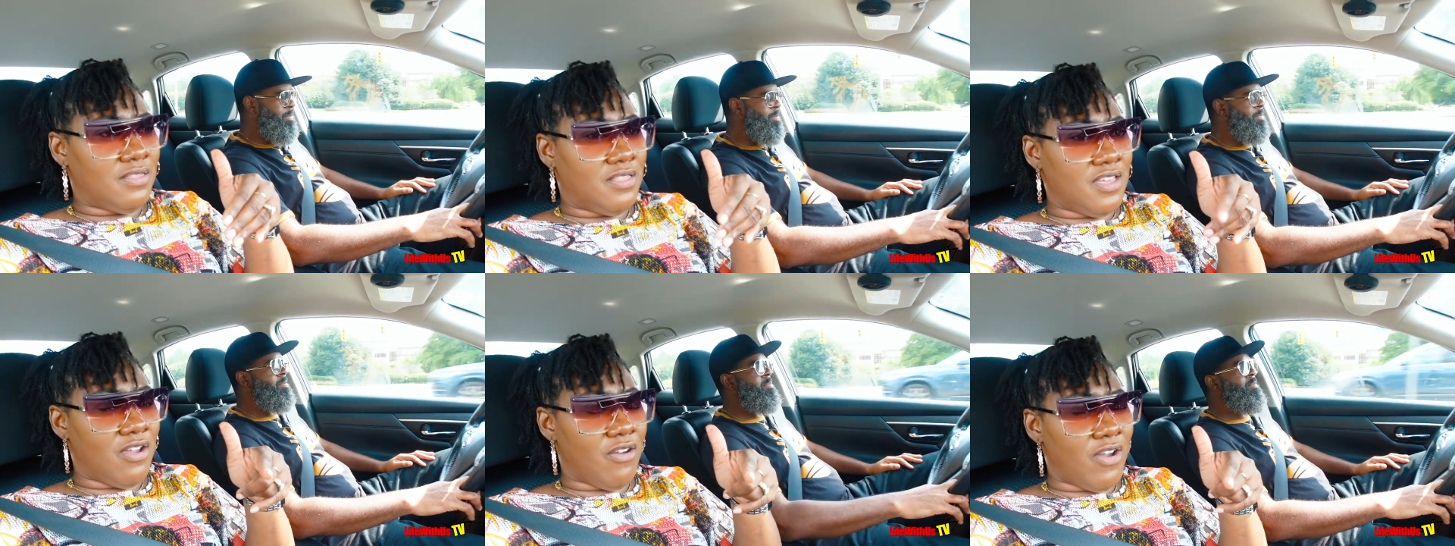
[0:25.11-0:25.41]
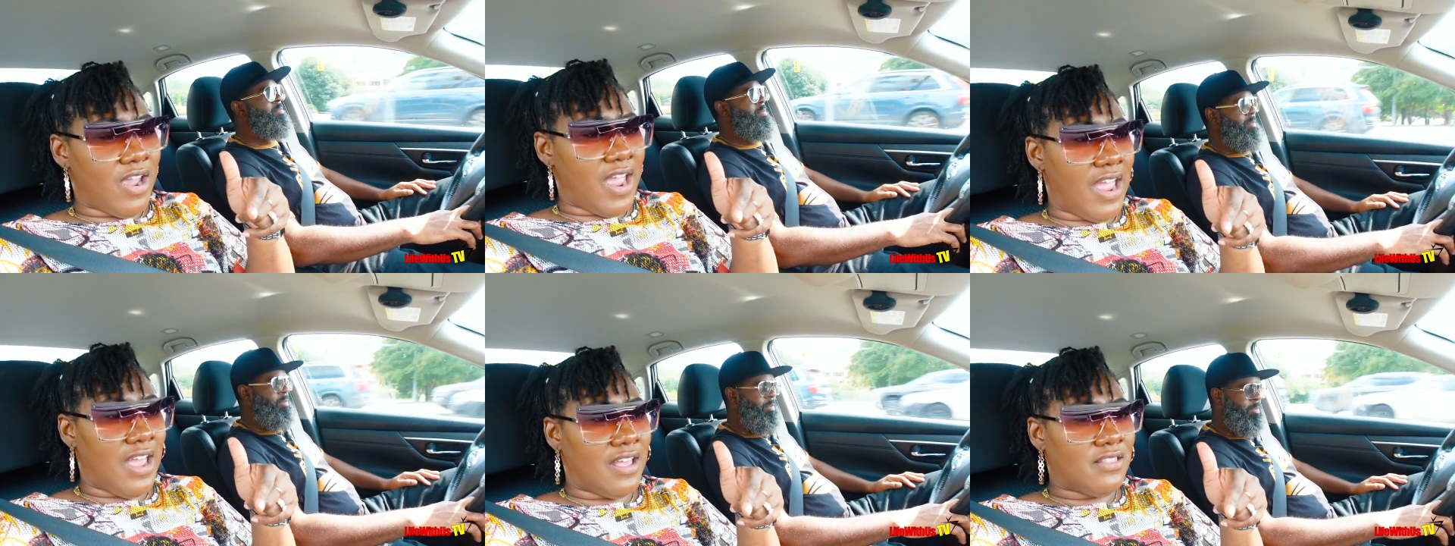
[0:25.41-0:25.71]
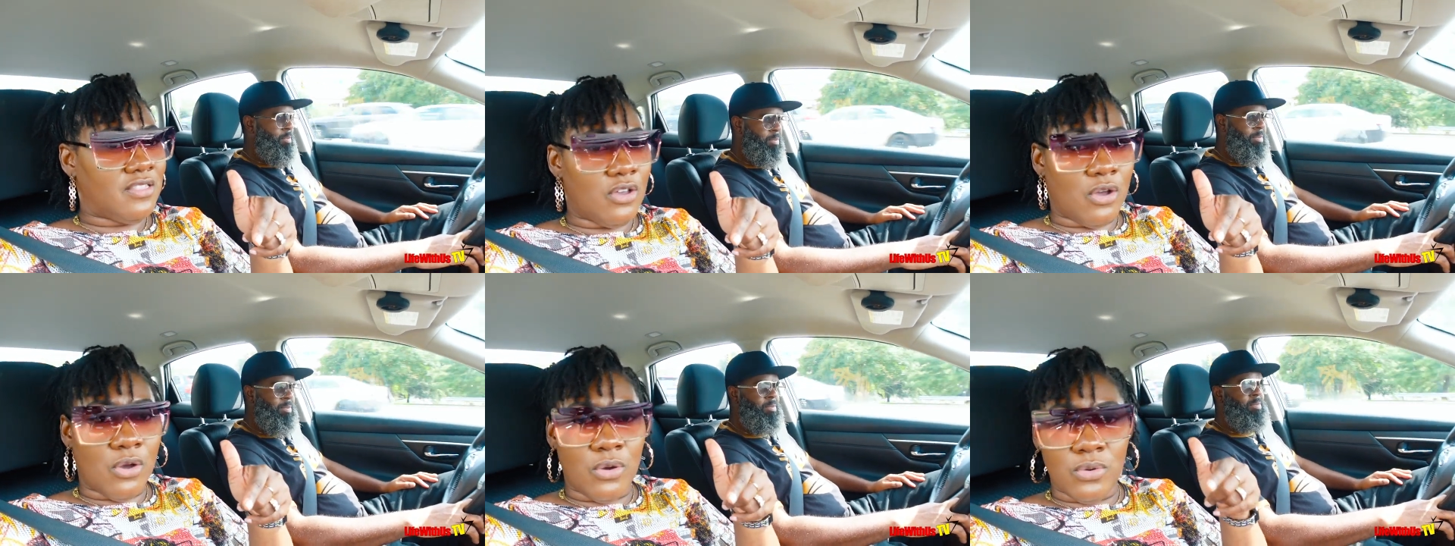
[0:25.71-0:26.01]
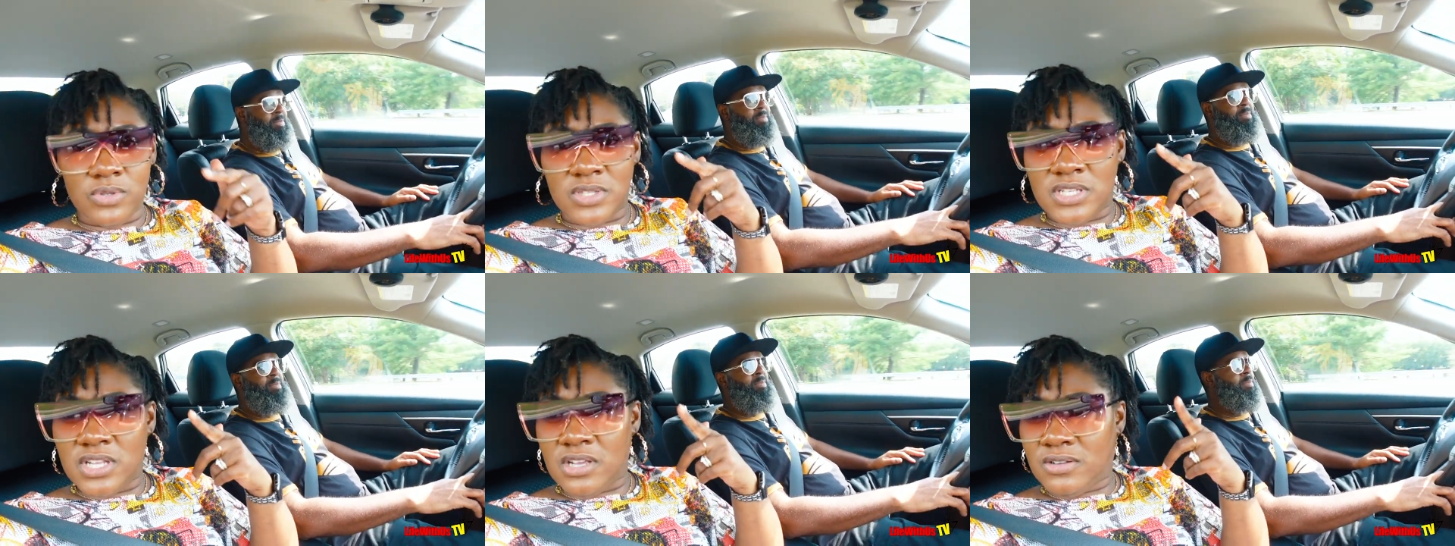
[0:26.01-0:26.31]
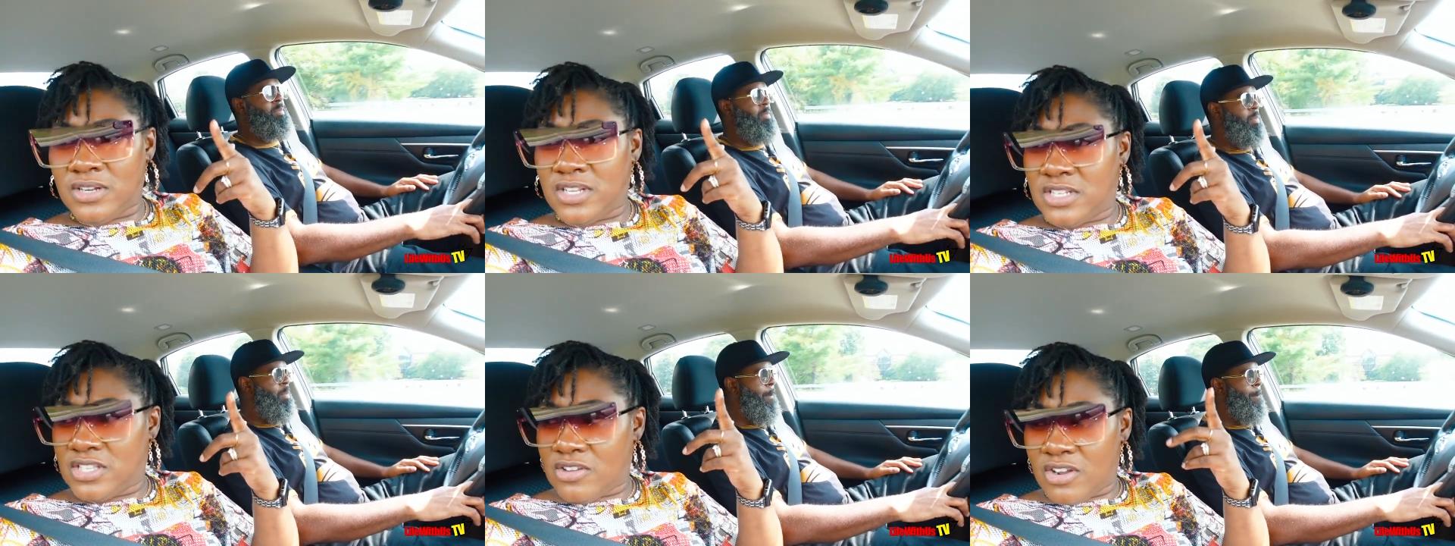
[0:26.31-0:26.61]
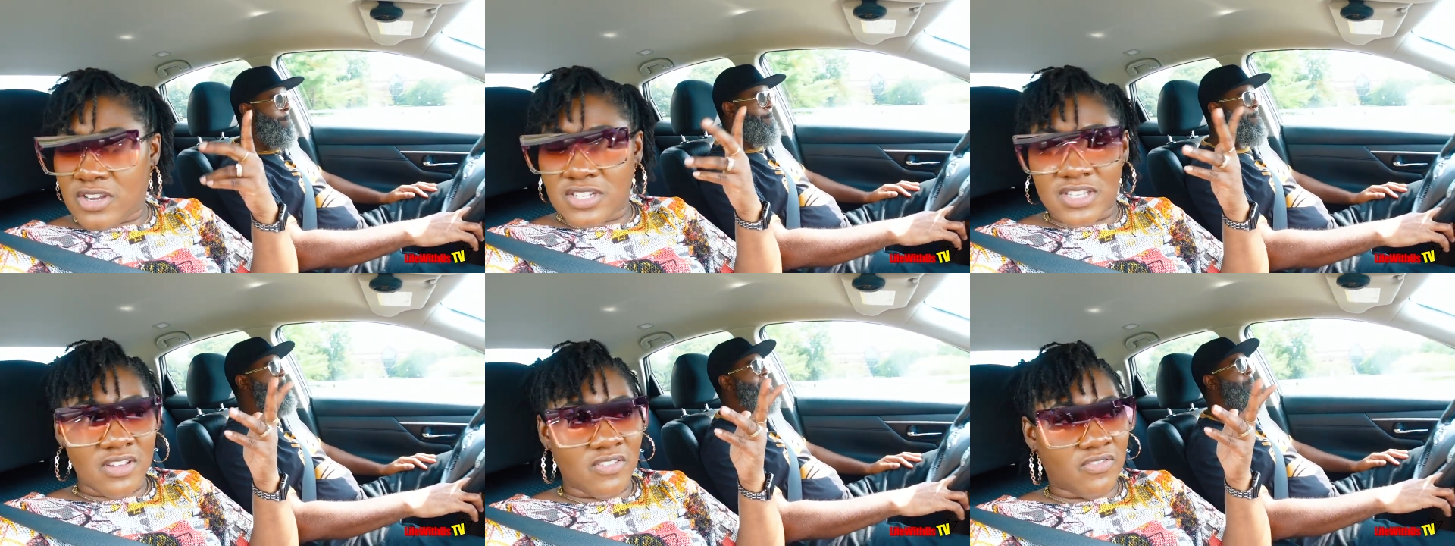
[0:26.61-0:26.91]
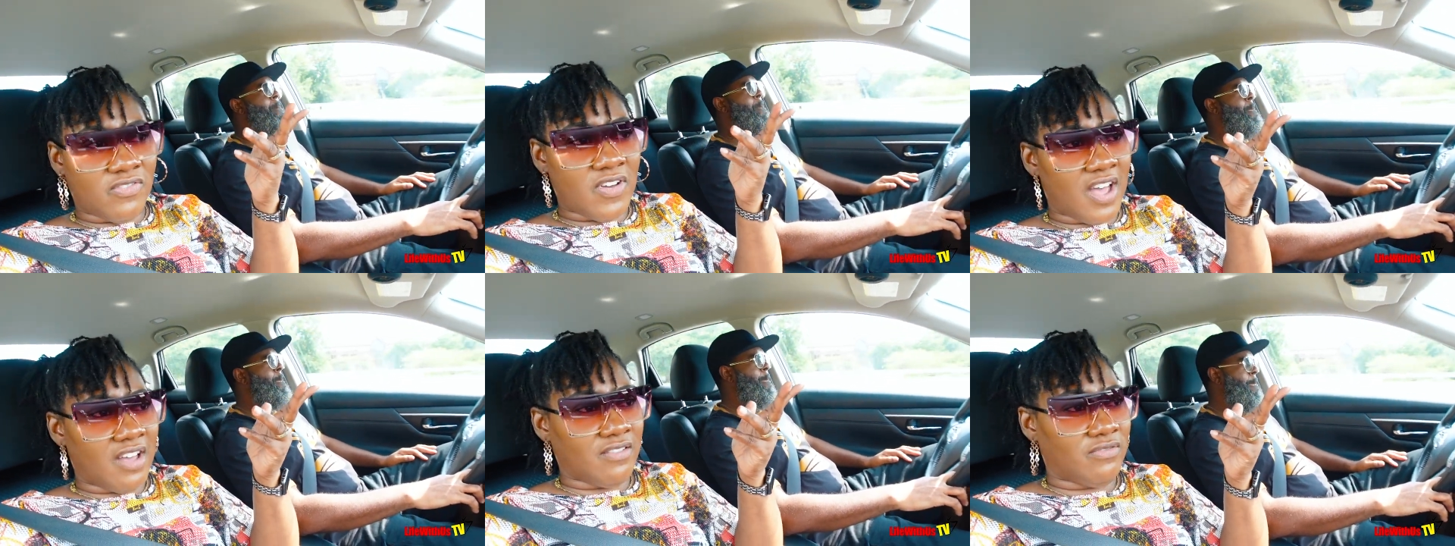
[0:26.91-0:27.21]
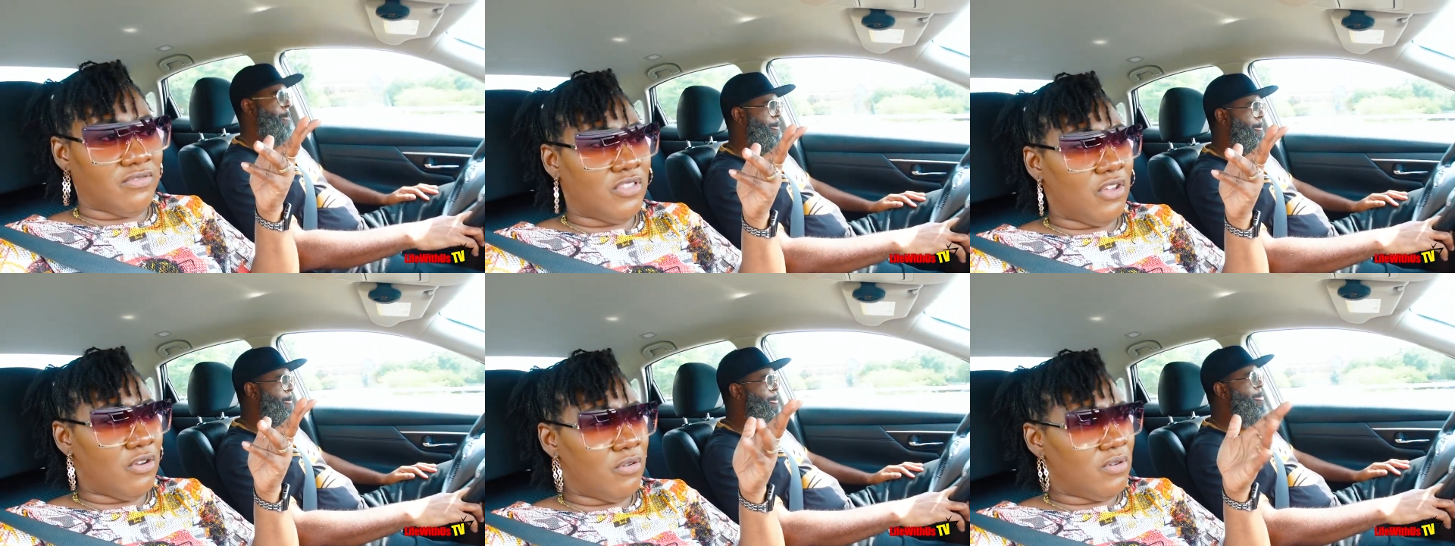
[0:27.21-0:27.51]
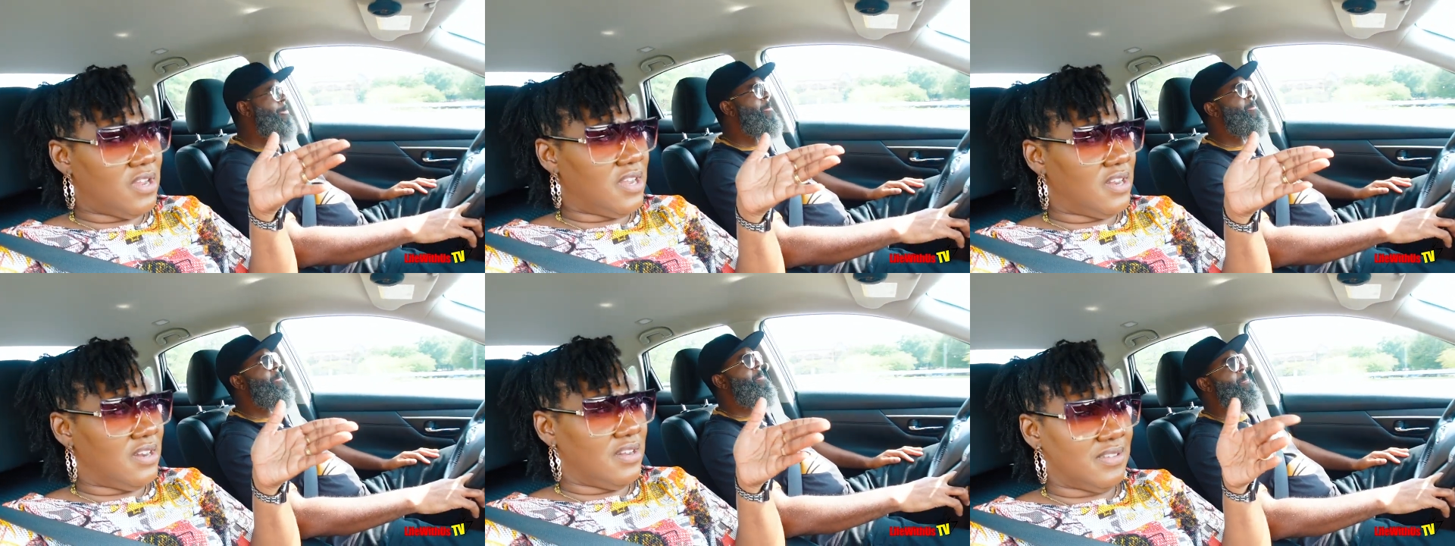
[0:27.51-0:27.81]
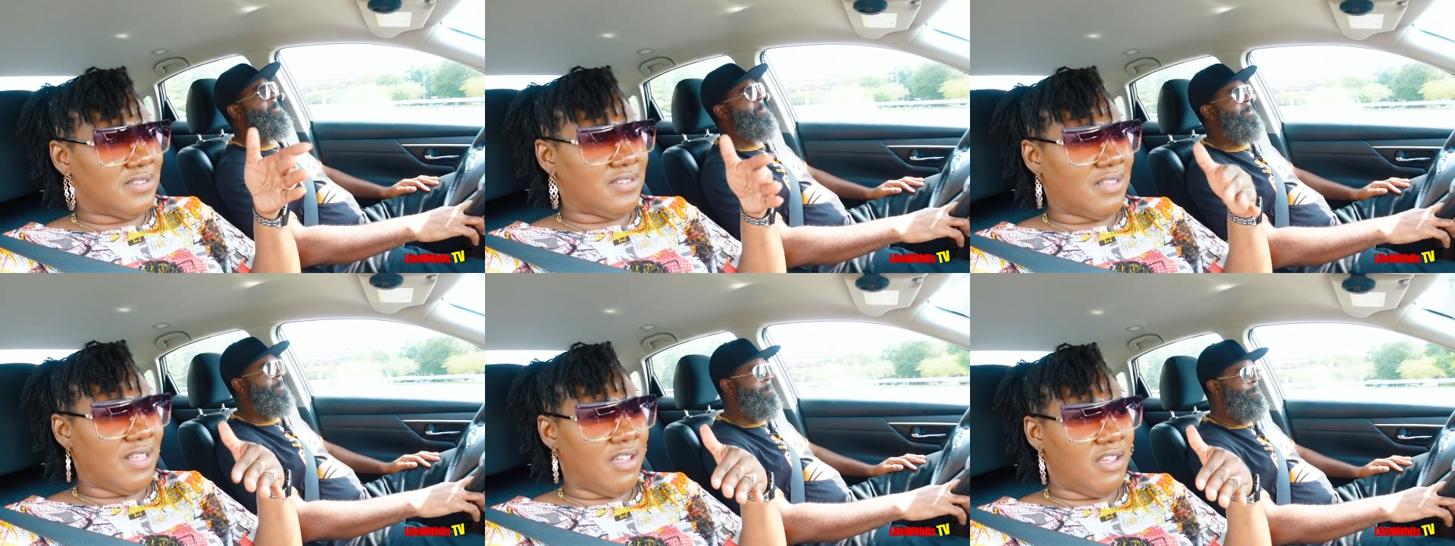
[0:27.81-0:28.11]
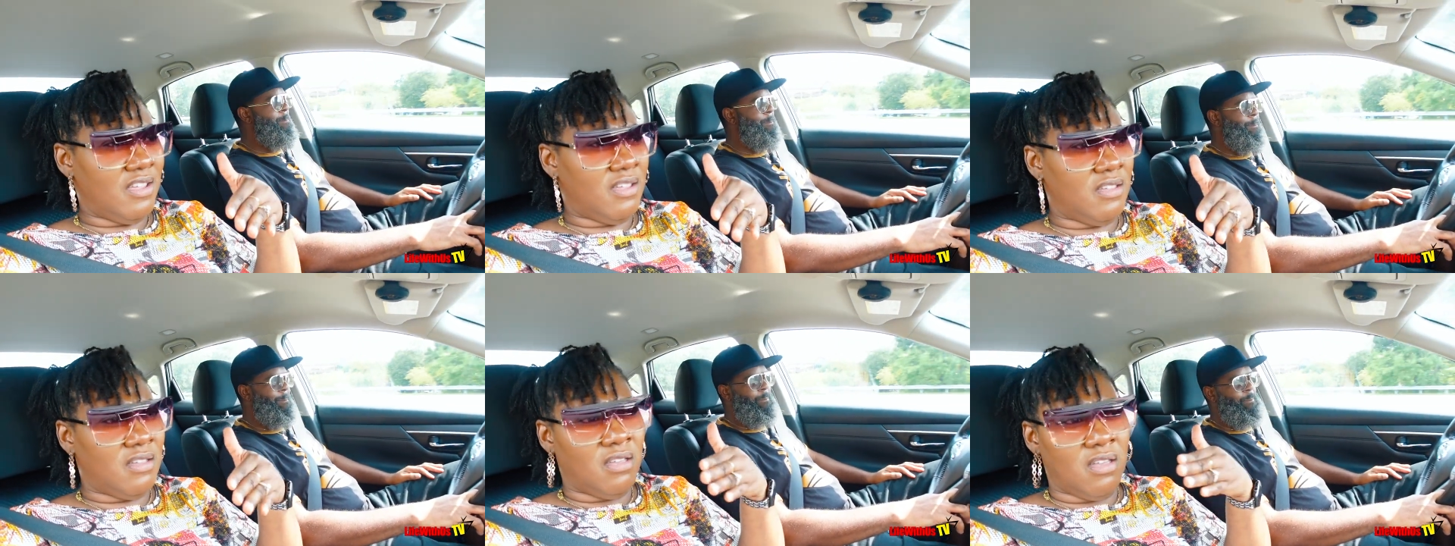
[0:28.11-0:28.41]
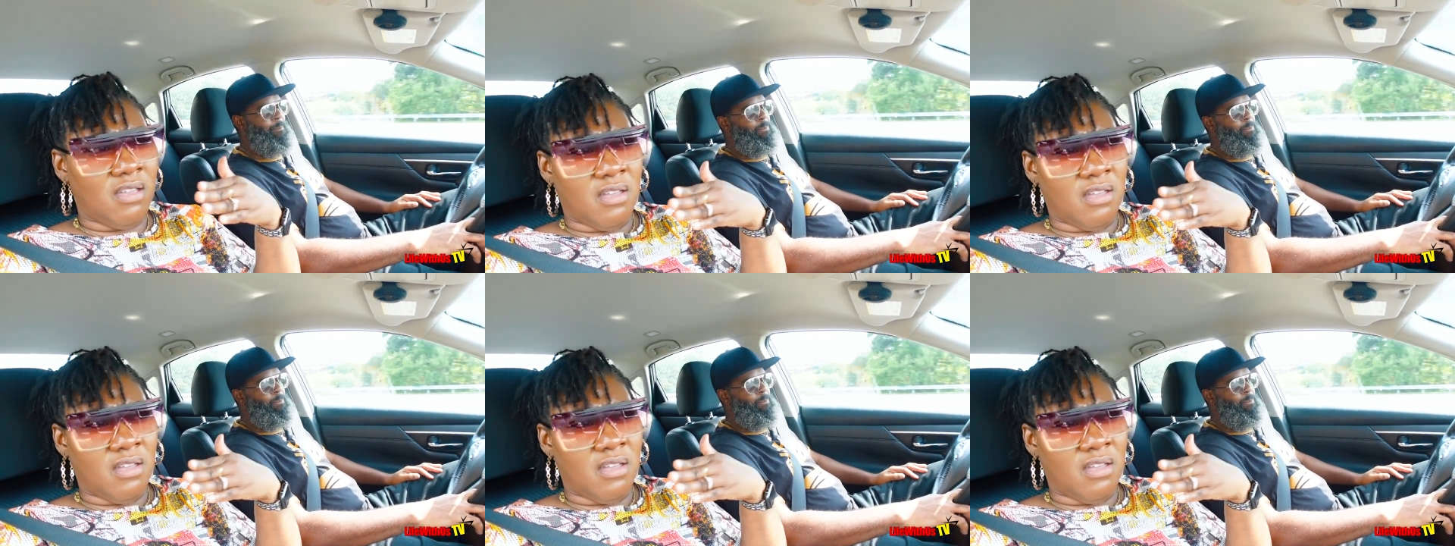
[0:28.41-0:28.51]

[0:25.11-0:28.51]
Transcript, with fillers: They're at the hotel that starts at 5:30, and it's like